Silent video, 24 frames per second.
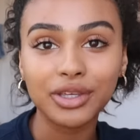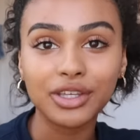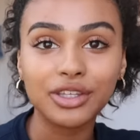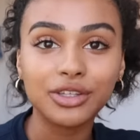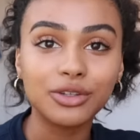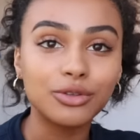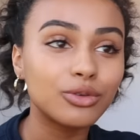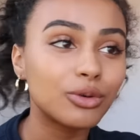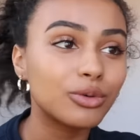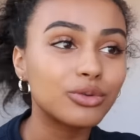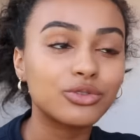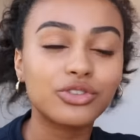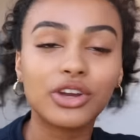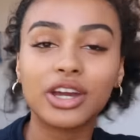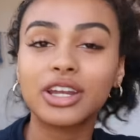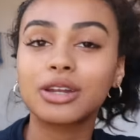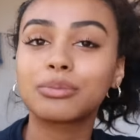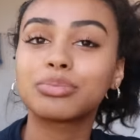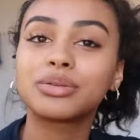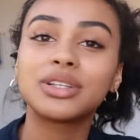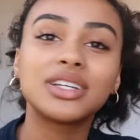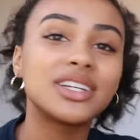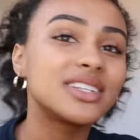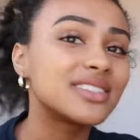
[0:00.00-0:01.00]
You don't try
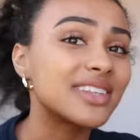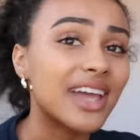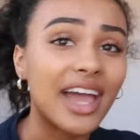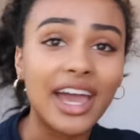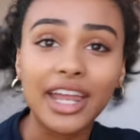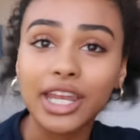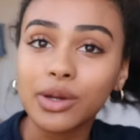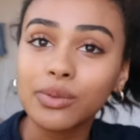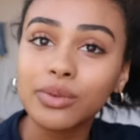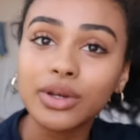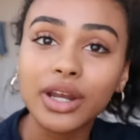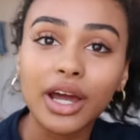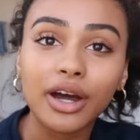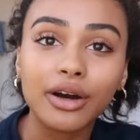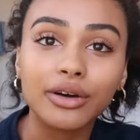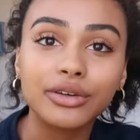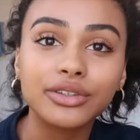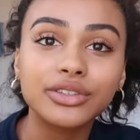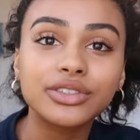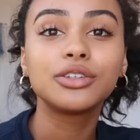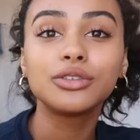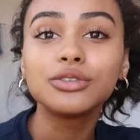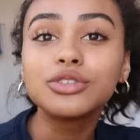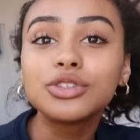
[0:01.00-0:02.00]
to please anyone
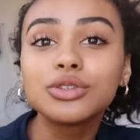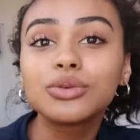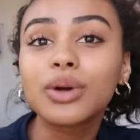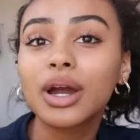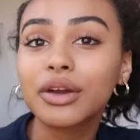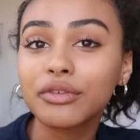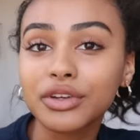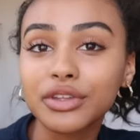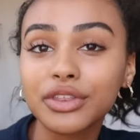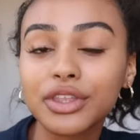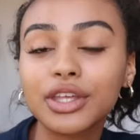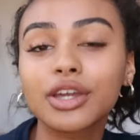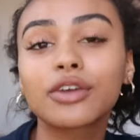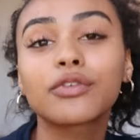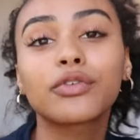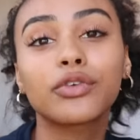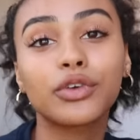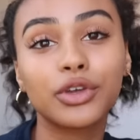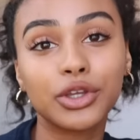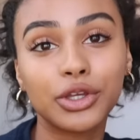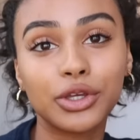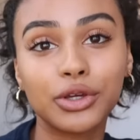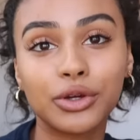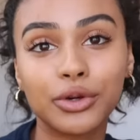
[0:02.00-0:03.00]
else. You do everything
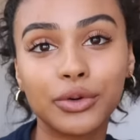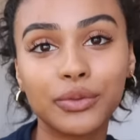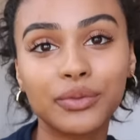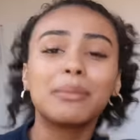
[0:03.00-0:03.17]
for you.